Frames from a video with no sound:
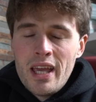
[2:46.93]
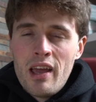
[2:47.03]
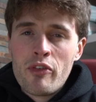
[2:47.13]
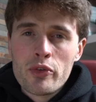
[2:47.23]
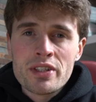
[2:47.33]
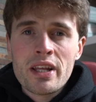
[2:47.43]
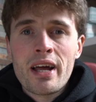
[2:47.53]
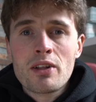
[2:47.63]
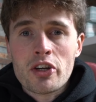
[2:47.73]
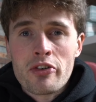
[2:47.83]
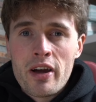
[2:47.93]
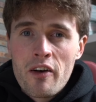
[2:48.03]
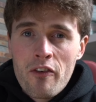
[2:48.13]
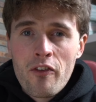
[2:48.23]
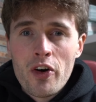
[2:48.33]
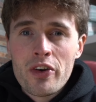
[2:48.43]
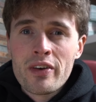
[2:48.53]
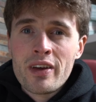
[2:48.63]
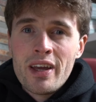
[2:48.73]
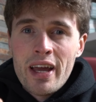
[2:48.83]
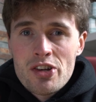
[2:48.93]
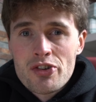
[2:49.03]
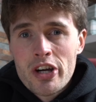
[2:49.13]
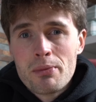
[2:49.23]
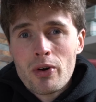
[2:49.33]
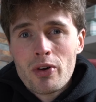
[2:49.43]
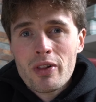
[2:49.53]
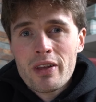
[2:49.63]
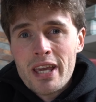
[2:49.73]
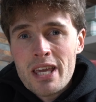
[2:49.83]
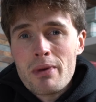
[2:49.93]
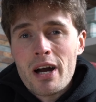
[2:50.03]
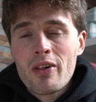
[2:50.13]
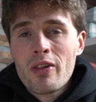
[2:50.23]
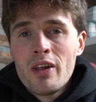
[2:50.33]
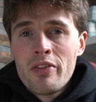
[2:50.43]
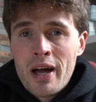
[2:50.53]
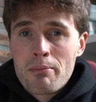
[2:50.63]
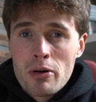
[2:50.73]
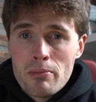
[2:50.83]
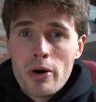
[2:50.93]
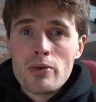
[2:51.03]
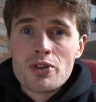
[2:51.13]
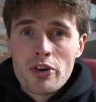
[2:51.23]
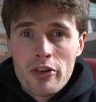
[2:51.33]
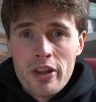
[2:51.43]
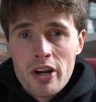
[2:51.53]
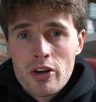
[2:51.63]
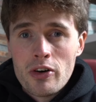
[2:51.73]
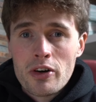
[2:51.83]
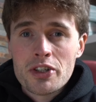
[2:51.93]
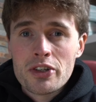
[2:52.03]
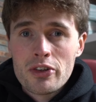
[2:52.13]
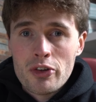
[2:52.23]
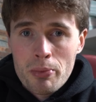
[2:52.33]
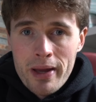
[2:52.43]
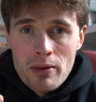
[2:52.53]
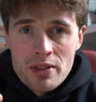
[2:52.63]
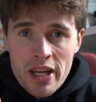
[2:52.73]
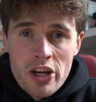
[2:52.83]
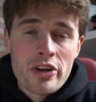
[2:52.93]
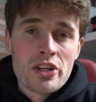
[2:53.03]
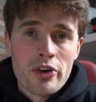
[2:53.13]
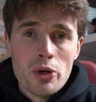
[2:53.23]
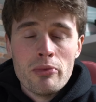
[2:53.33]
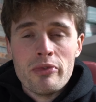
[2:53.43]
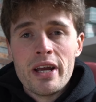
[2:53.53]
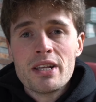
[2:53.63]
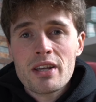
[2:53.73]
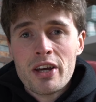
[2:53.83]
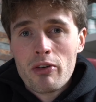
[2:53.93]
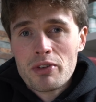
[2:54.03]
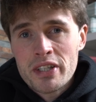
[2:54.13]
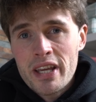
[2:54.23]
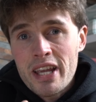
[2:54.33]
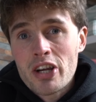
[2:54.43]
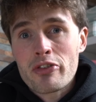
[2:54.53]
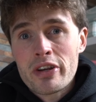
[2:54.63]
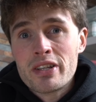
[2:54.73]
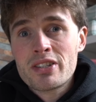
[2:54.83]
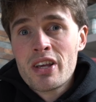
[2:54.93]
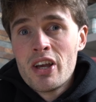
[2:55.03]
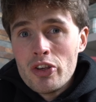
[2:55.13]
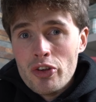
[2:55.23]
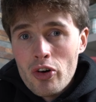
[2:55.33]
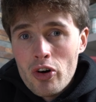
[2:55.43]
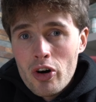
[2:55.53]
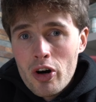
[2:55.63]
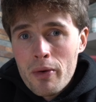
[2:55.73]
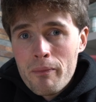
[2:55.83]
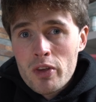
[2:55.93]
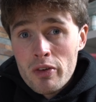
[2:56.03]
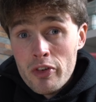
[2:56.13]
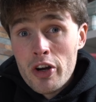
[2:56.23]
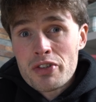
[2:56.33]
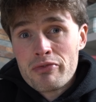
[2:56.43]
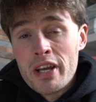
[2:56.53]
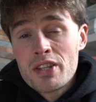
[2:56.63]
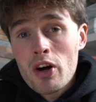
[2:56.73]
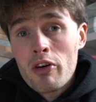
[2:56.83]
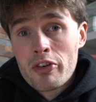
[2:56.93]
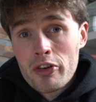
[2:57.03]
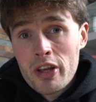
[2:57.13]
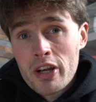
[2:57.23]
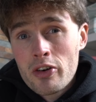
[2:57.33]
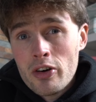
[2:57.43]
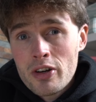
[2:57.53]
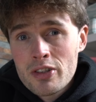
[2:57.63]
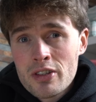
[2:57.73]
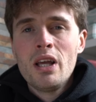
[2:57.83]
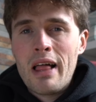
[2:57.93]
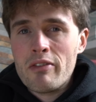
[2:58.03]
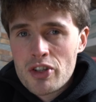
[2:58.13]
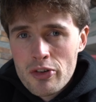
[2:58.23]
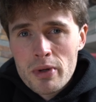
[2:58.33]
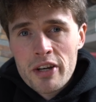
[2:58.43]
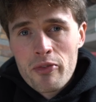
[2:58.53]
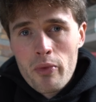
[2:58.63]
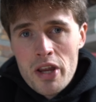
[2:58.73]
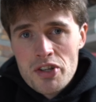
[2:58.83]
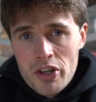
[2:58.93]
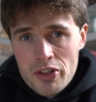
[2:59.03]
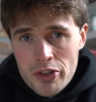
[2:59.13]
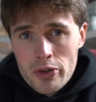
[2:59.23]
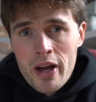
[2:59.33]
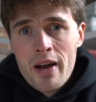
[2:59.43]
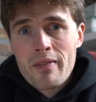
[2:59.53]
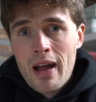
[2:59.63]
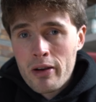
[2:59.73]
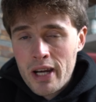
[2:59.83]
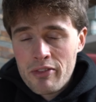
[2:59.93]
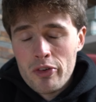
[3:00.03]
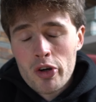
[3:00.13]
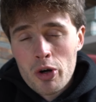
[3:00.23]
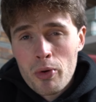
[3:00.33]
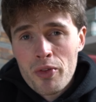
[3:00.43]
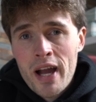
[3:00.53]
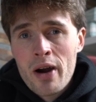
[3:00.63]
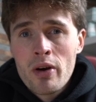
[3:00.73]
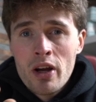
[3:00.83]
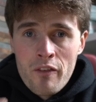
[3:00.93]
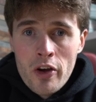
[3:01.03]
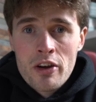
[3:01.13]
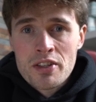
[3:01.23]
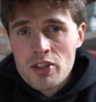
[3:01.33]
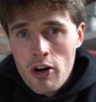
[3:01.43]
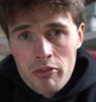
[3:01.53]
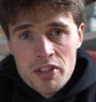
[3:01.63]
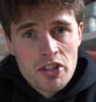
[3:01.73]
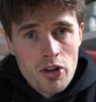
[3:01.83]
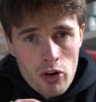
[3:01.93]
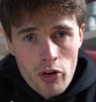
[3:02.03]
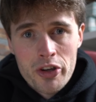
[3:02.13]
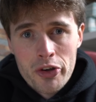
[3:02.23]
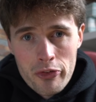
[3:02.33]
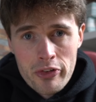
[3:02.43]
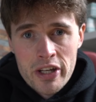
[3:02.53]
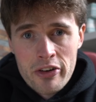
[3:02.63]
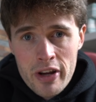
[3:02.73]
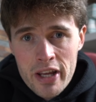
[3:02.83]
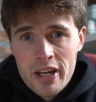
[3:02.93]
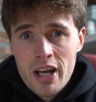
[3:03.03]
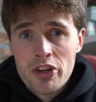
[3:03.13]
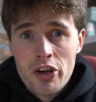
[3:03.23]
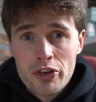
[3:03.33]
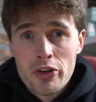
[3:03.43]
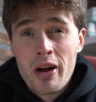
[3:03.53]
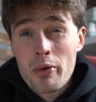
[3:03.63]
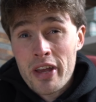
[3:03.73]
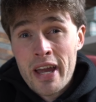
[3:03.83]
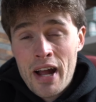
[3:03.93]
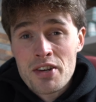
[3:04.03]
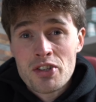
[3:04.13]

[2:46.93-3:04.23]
If you understand how to create a fun, enjoyable email that promotes your online course, you'll be able to increase your open rates and obviously increase your conversion rates of your online course. And there's a number of different ways you can do that. I'm going to give you a couple now. First is obviously to hook your reader in, and you can do that with a catchy